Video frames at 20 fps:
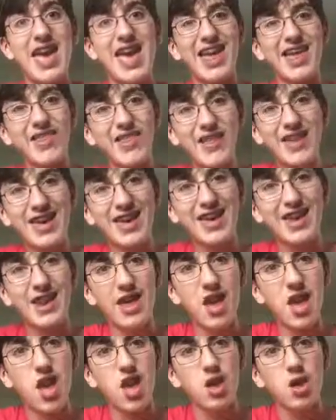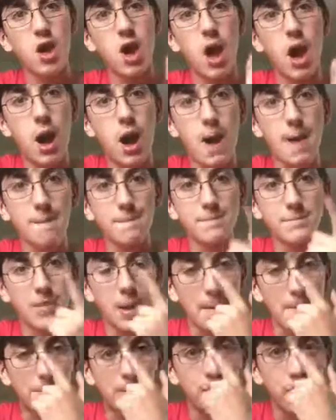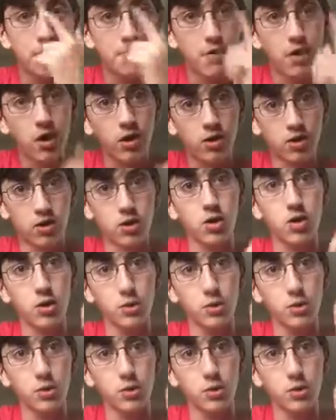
and then um, Peter Parker,